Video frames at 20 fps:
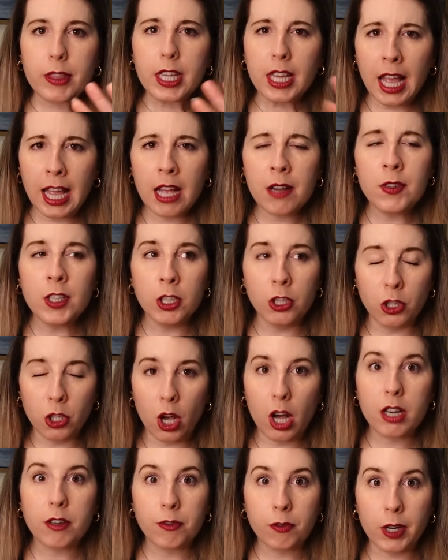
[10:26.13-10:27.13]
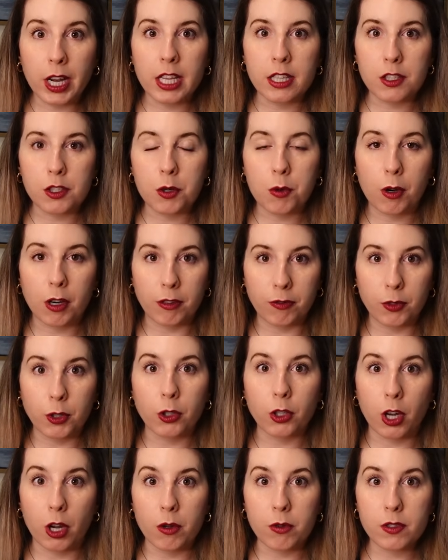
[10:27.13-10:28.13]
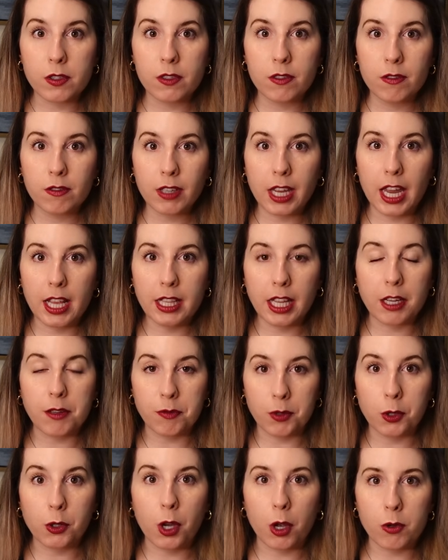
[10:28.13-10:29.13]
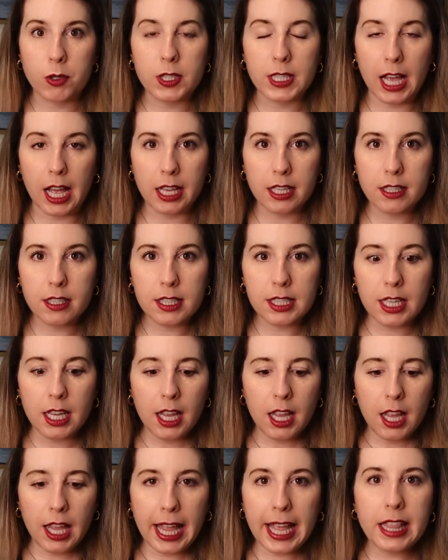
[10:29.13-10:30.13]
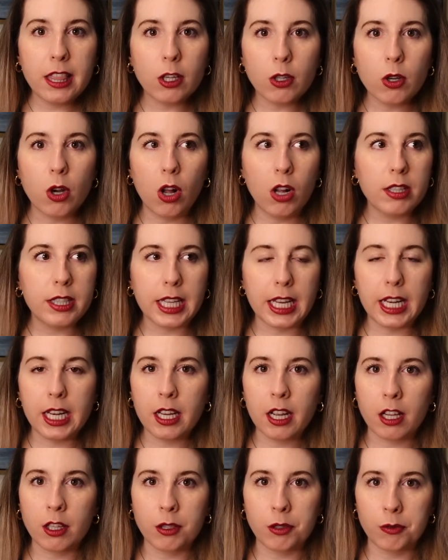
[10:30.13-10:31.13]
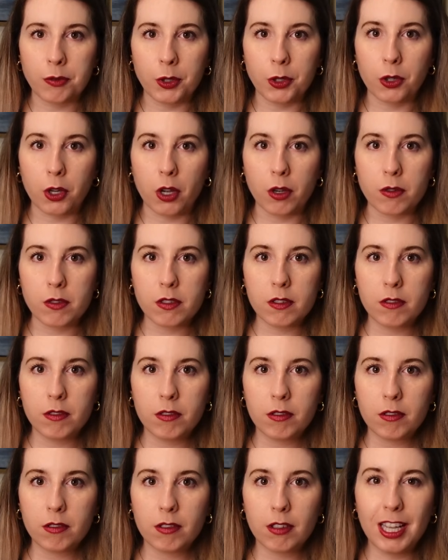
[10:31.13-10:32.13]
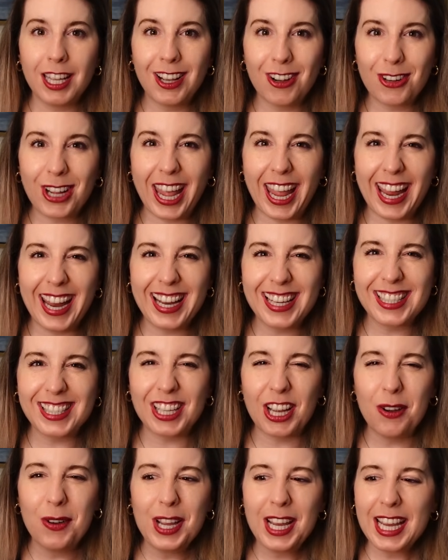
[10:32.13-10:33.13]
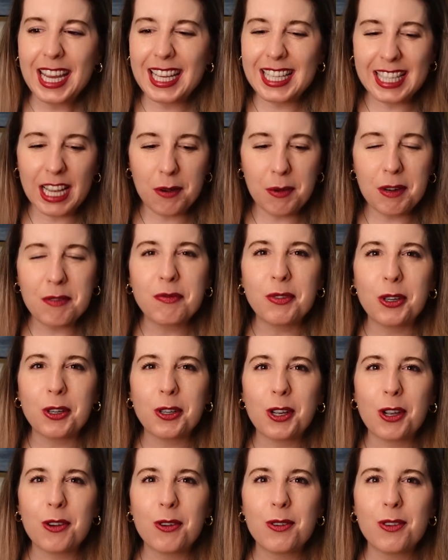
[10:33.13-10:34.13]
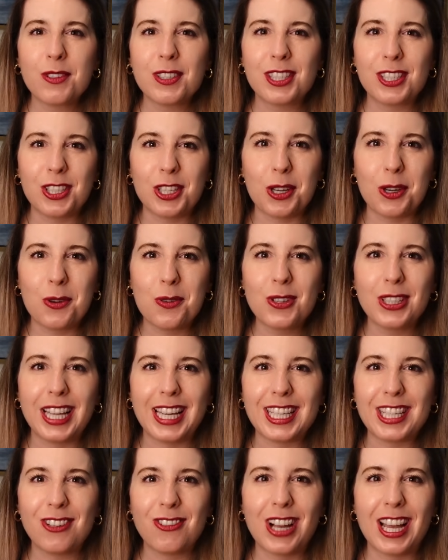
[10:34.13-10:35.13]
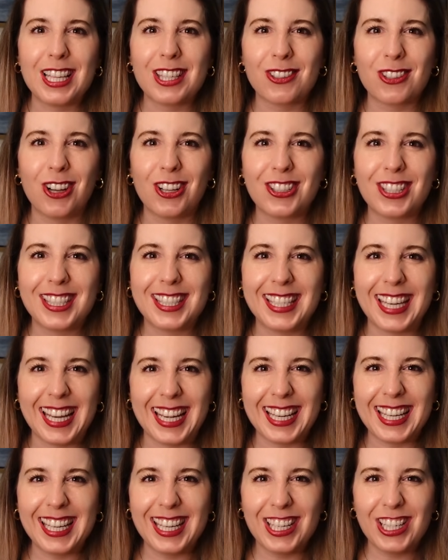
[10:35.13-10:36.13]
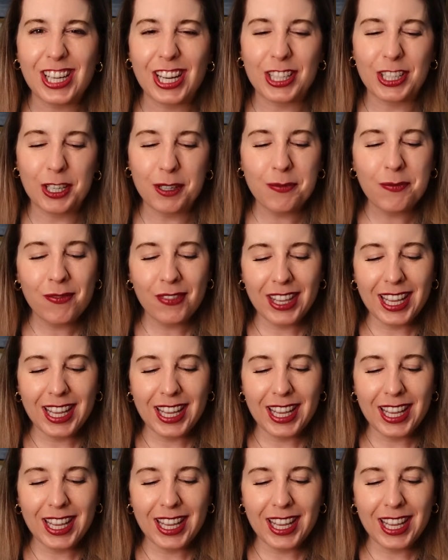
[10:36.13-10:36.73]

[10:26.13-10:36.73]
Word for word: I have a lot of friends who are Virgos, okay, like Virgo sons, and they're all dating other Virgos, okay? So is that what Virgos do? Like, you guys are all just dating each other?